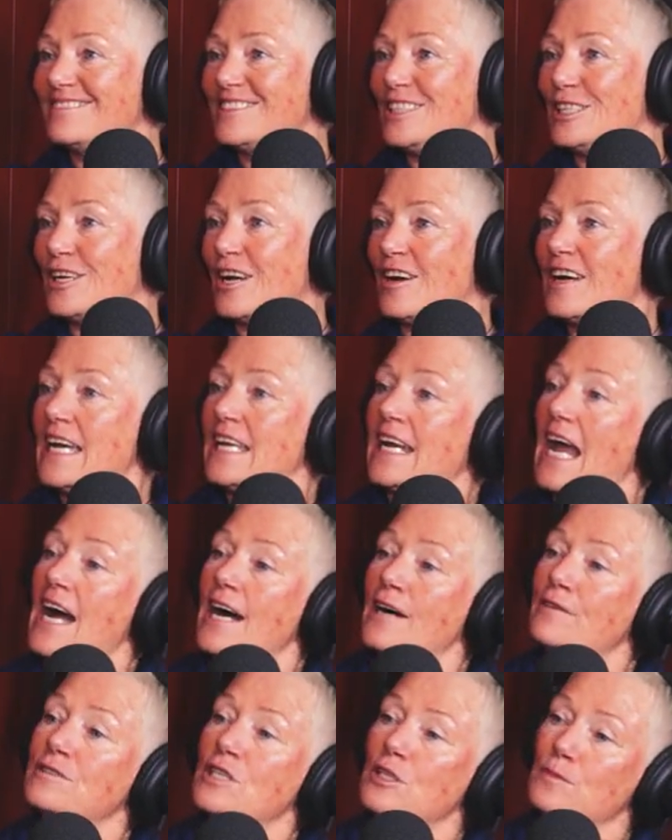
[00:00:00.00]
You know, and
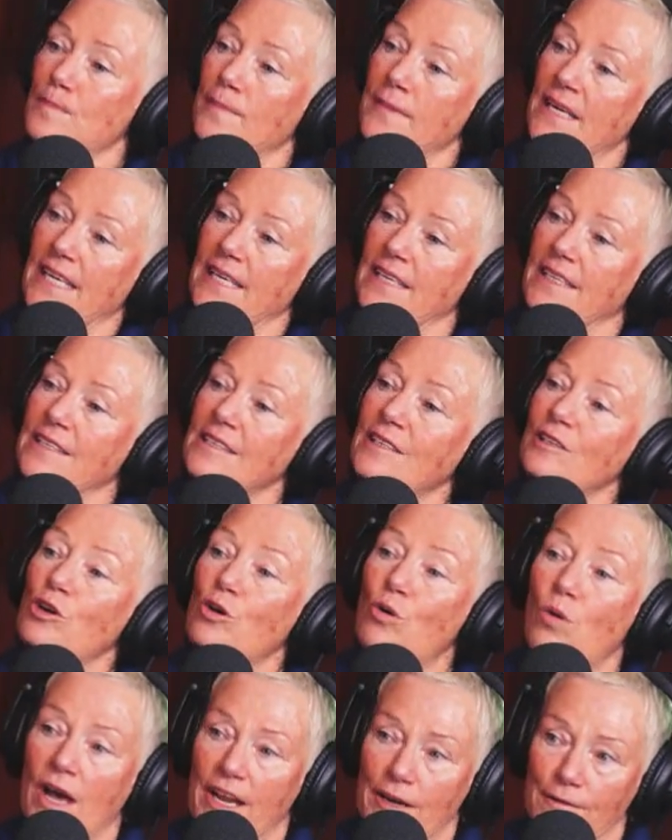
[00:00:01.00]
after me,
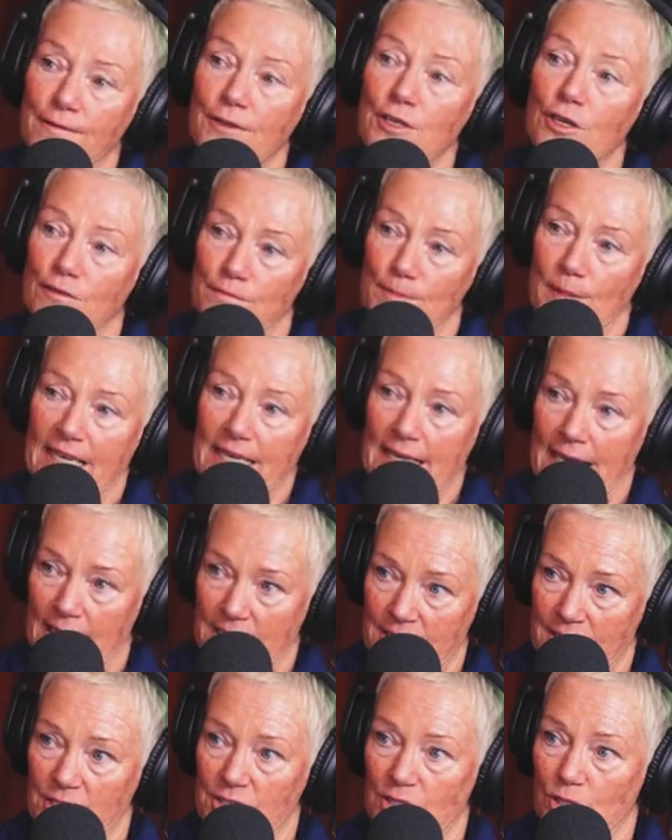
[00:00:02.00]
quite a few of my
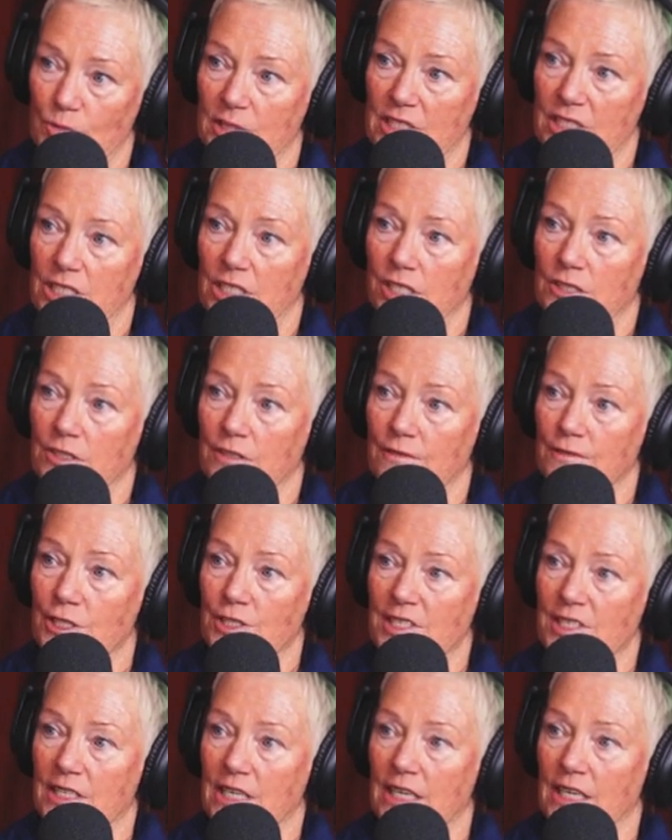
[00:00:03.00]
cousins went to
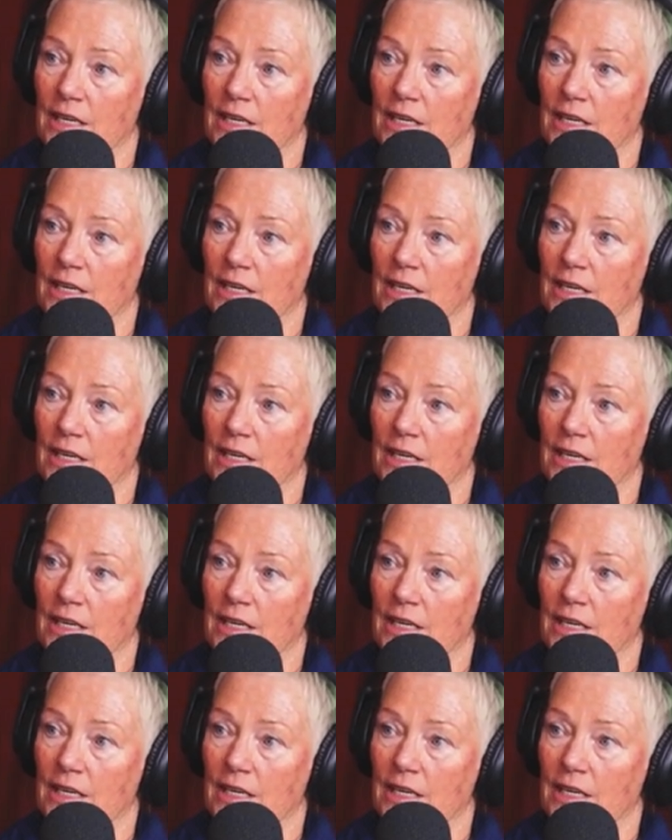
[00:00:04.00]
university,